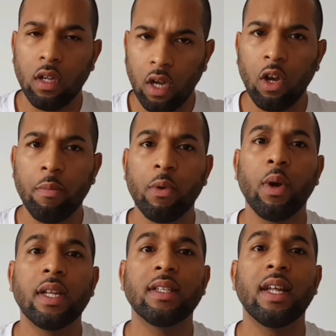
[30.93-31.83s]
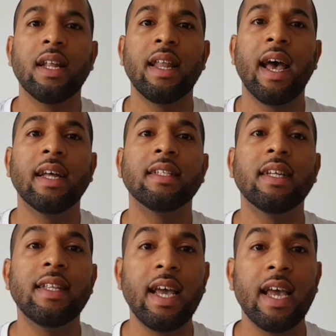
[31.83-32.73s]
I hope you understand that. And
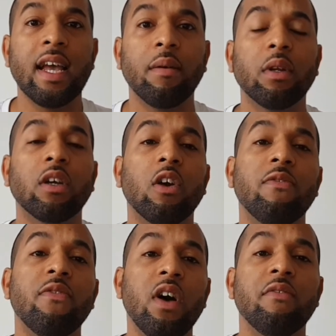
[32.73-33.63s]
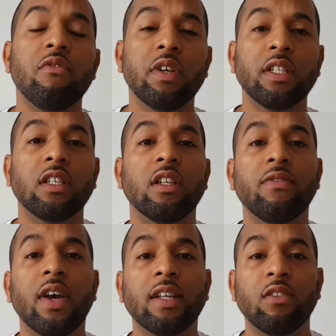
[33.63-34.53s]
today I'm going to go further into the
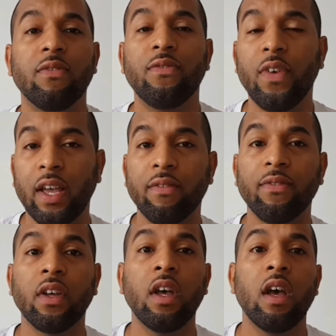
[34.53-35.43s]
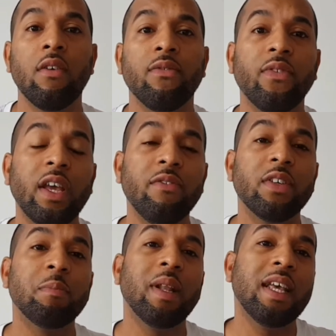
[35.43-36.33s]
fact of faith. Faith
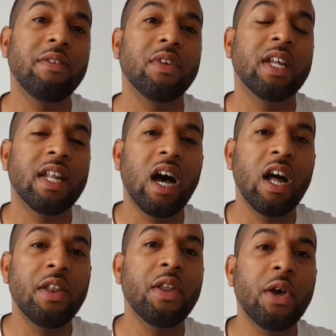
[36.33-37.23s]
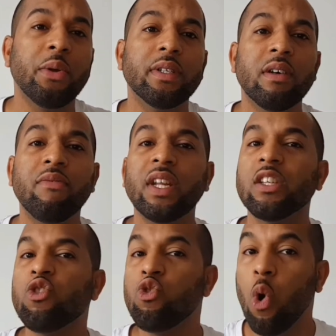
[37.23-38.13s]
is believing in the unknown, something
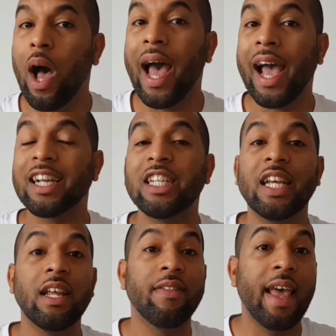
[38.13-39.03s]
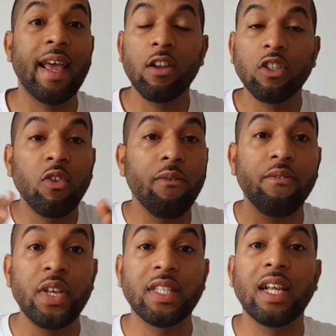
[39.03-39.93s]
that's not actually there. That's not
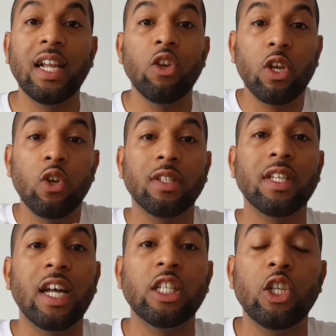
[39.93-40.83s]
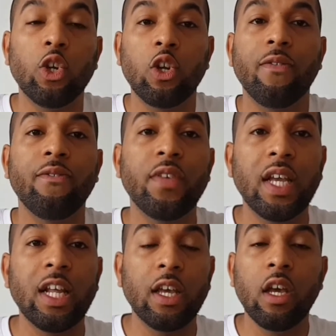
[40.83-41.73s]
physically, you cannot touch it, you cannot
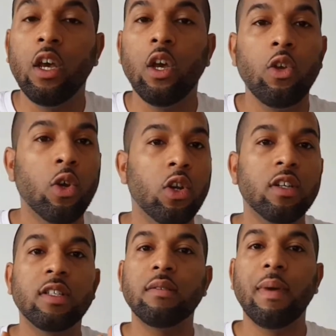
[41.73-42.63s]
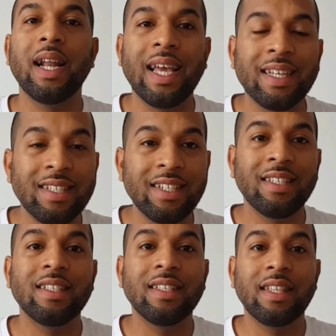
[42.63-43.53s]
feel it, you cannot smell it. It's
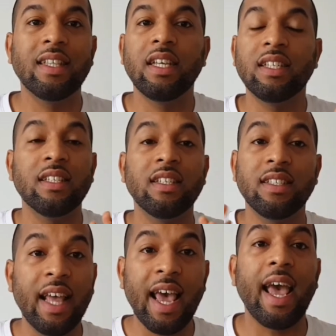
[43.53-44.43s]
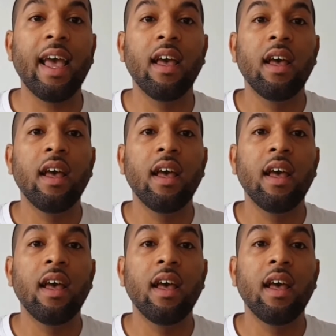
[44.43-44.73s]
just there.